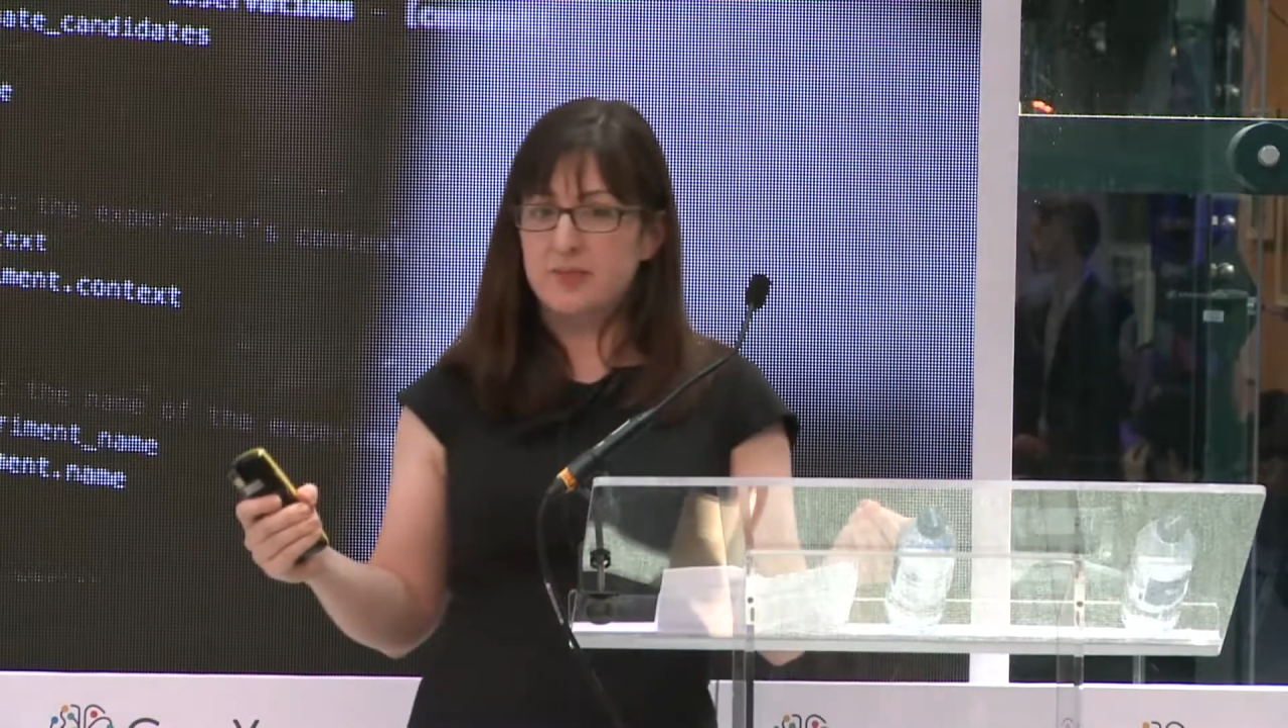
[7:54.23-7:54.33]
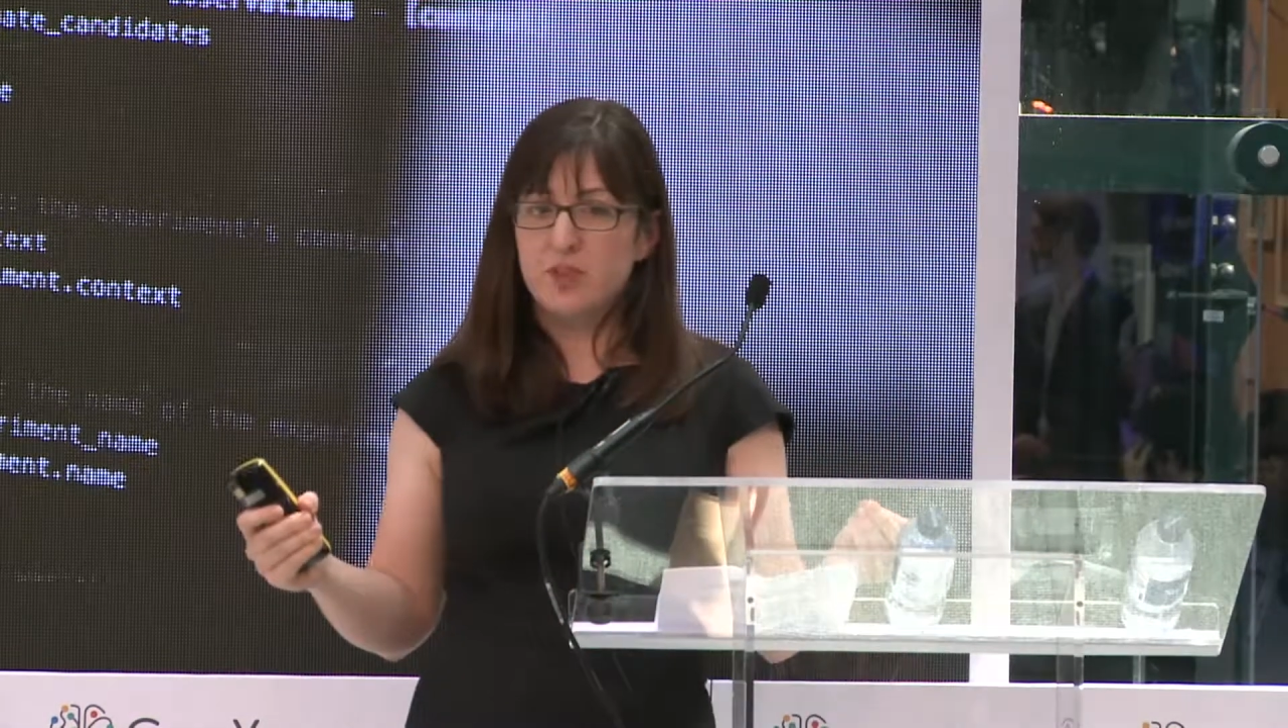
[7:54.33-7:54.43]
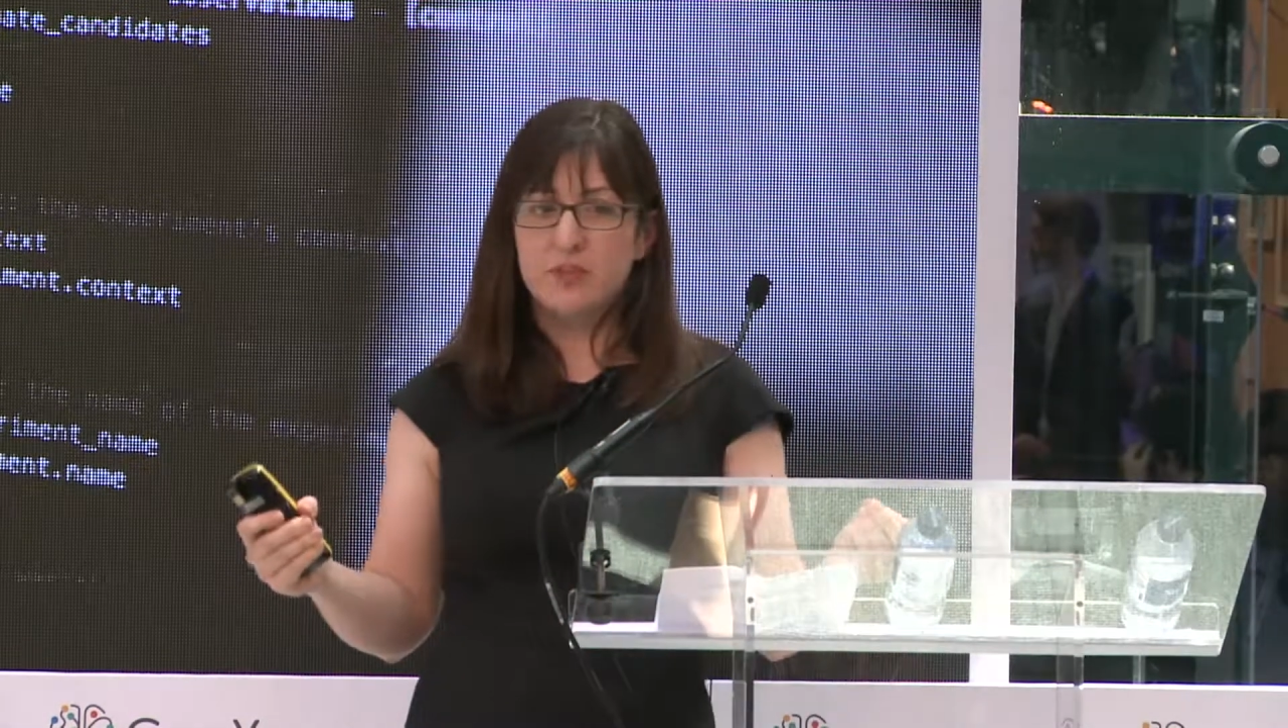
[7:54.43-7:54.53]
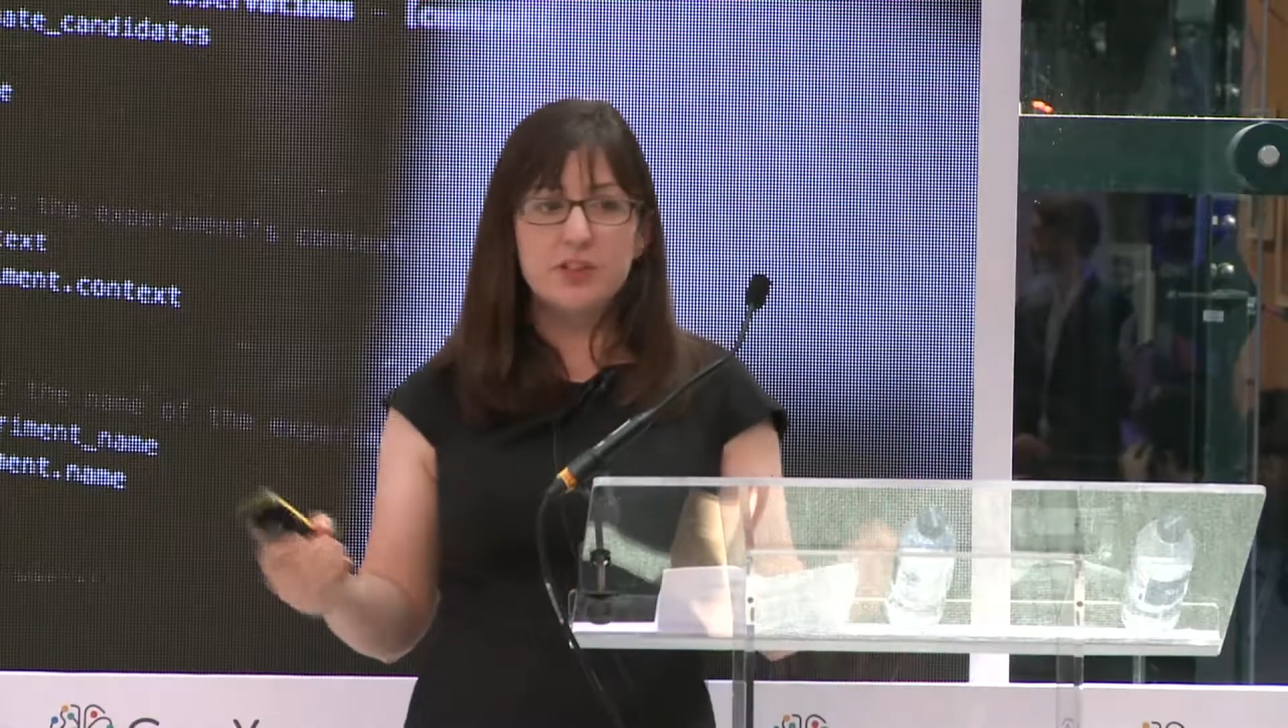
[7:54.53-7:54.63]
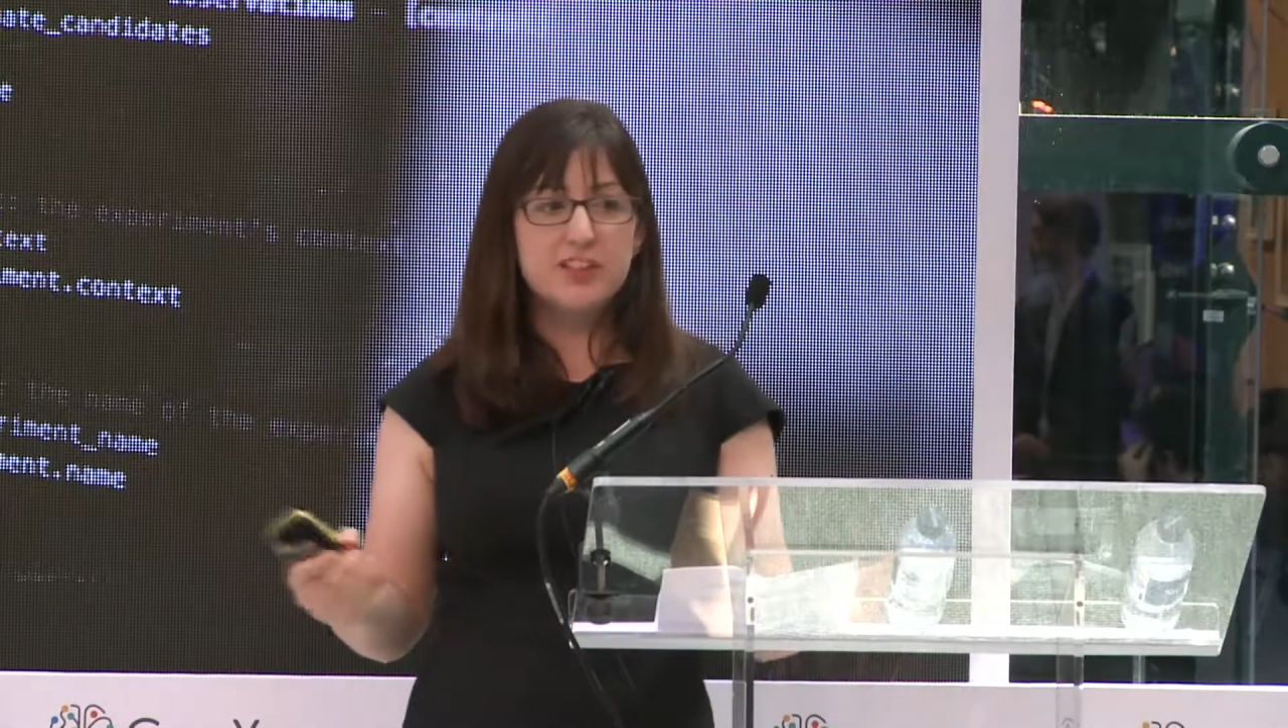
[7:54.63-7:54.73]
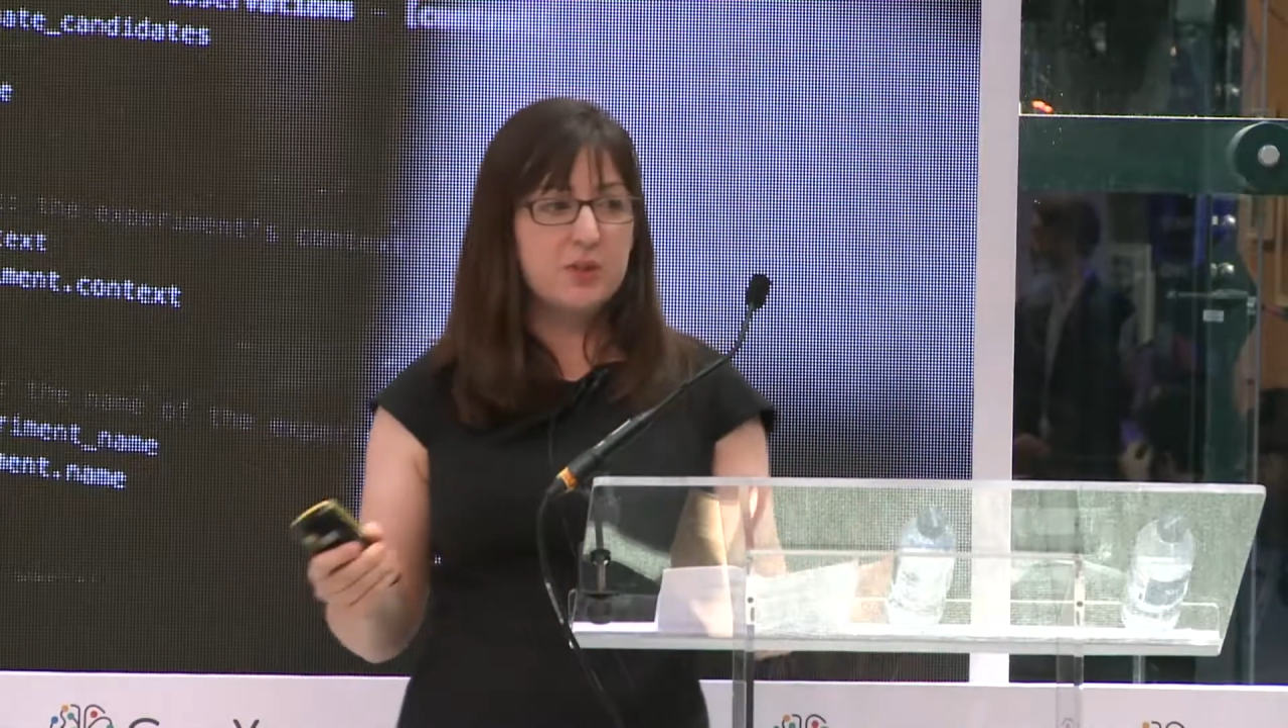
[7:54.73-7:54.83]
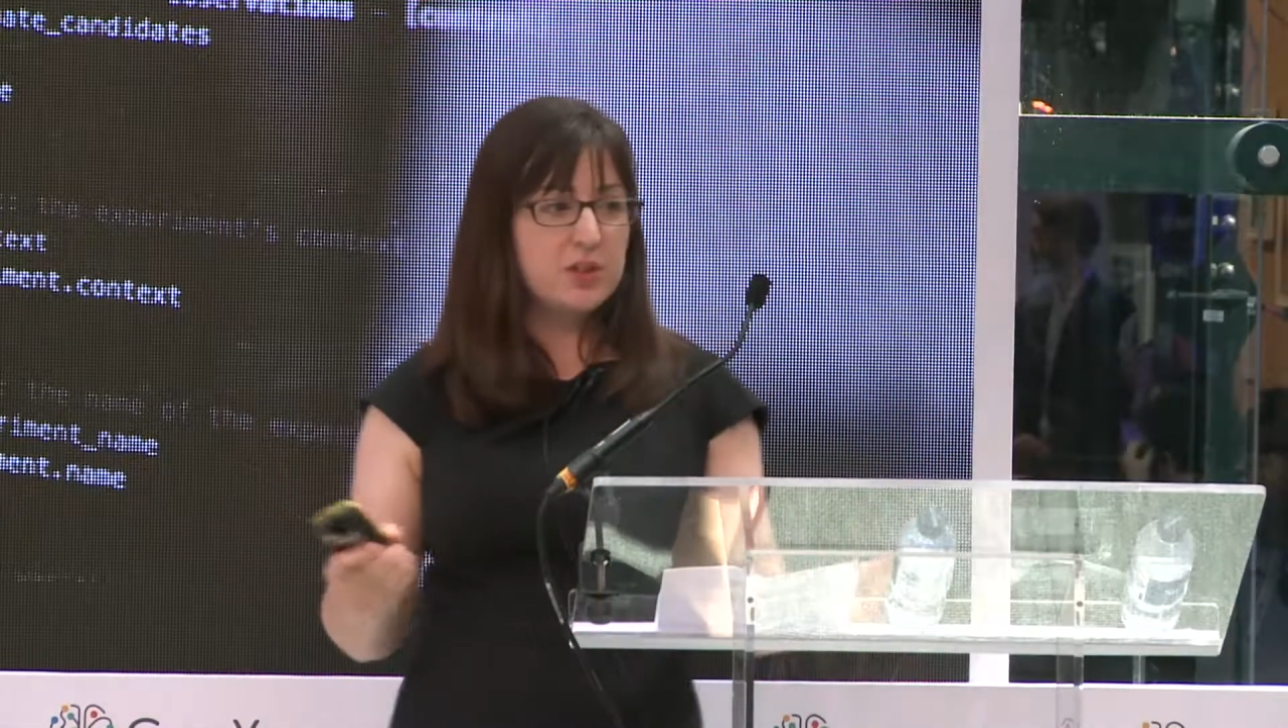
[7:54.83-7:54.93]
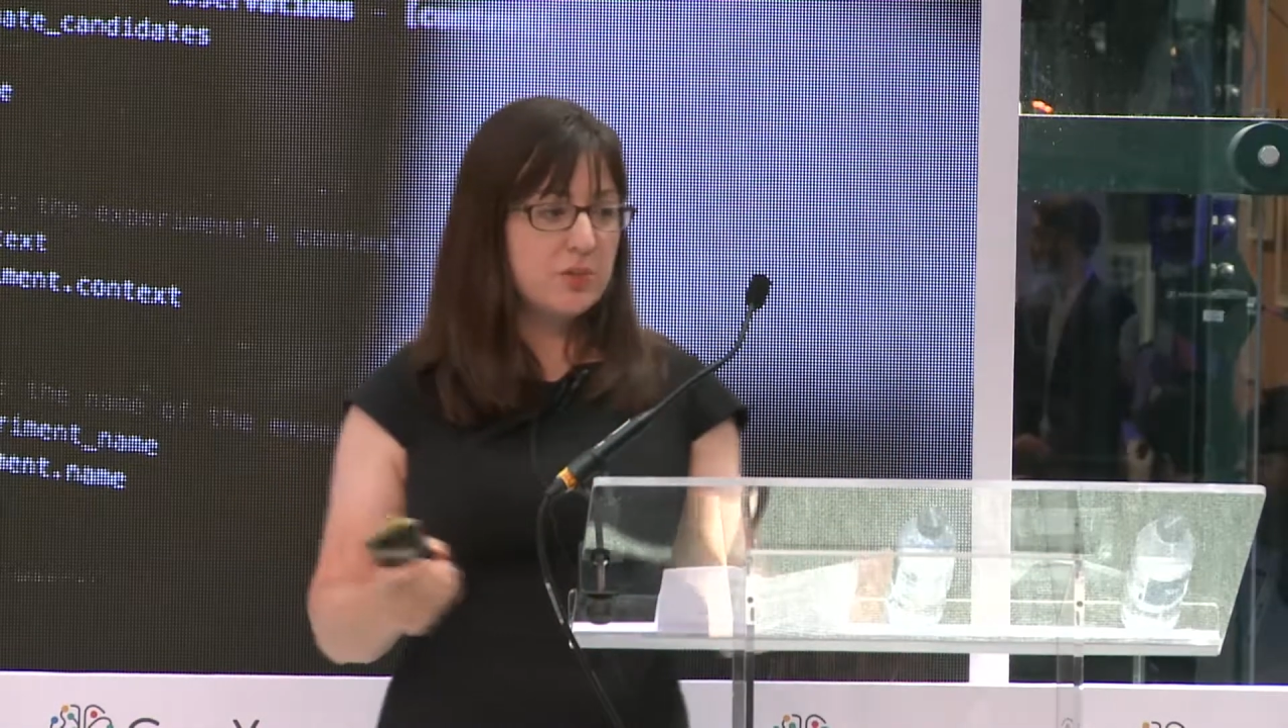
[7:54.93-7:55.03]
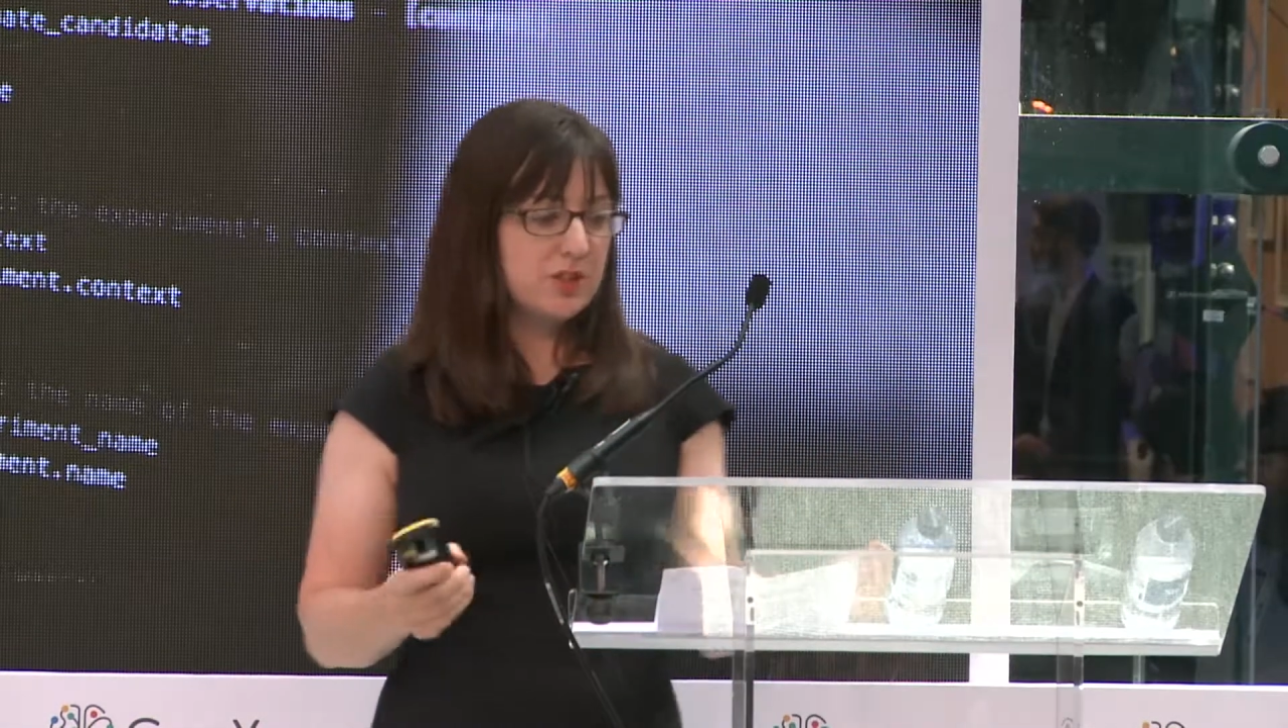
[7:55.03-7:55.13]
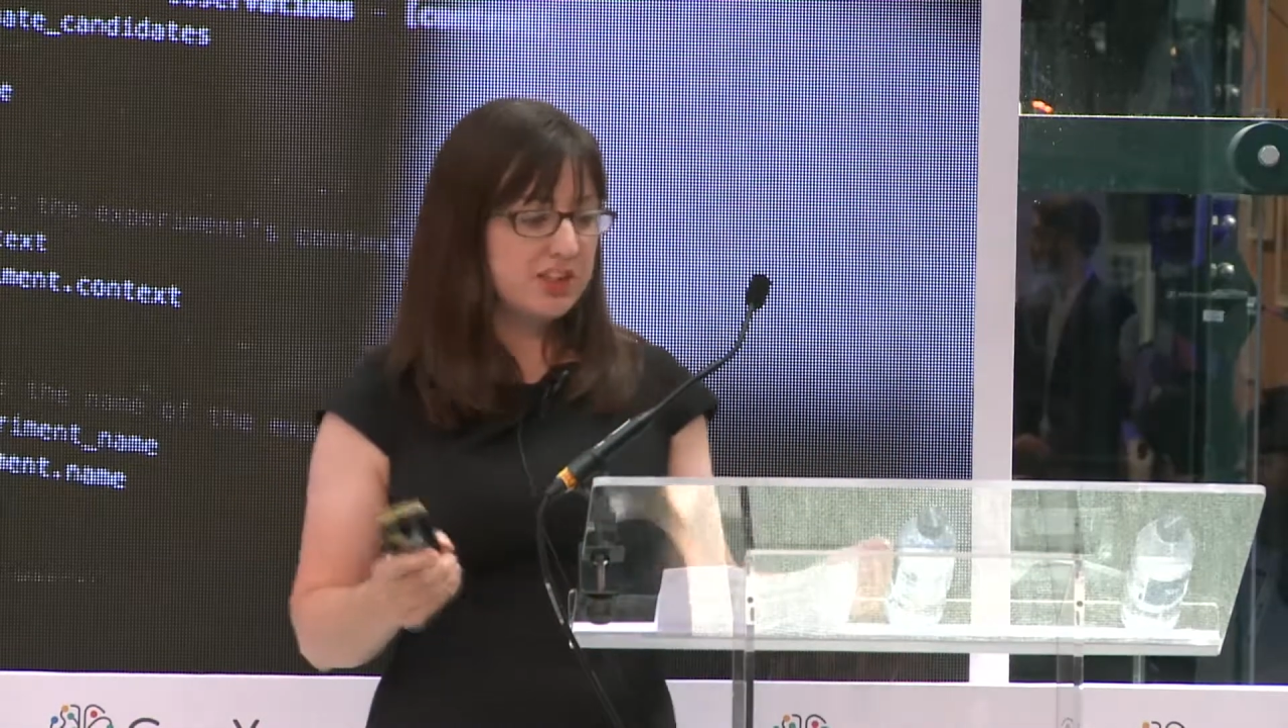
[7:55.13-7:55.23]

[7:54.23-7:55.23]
Of course, you want your models